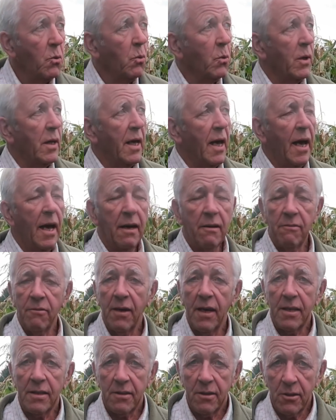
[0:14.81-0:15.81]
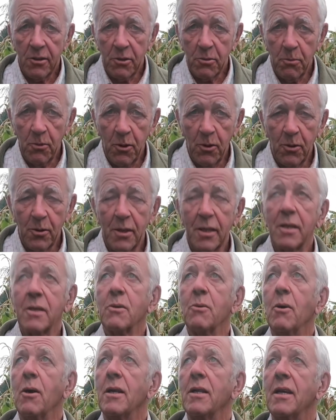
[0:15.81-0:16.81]
We have had this morning
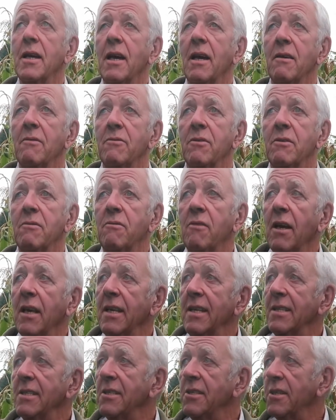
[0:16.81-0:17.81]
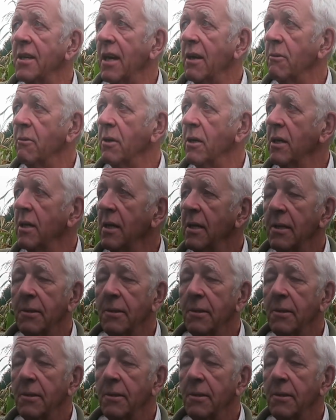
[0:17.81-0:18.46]
quite a heavy rain shower,